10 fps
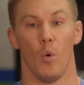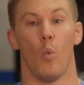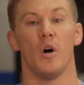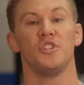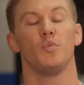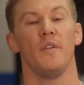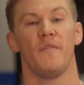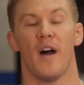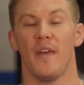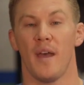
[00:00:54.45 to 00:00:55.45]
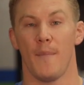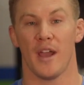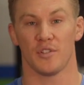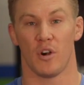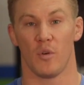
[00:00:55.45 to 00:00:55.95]
Once we find that
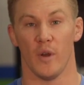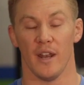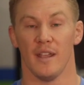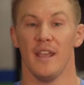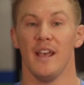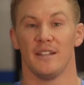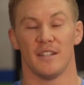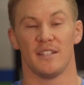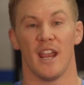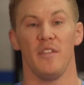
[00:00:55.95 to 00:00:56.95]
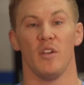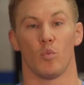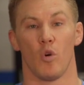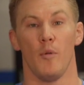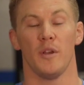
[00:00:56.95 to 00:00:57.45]
max heart rate, to stay in the
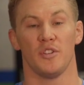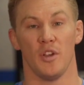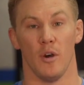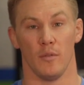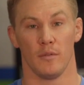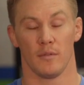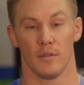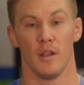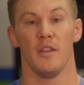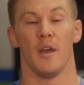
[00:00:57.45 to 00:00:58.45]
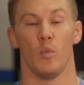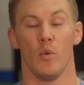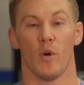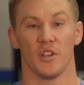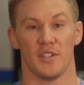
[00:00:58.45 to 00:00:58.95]
aerobic zone that
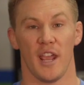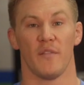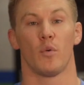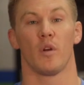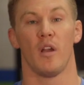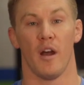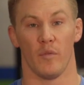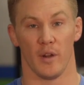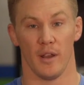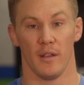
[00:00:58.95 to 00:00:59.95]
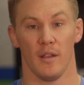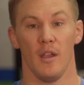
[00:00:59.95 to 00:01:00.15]
we want to stay in for recovery,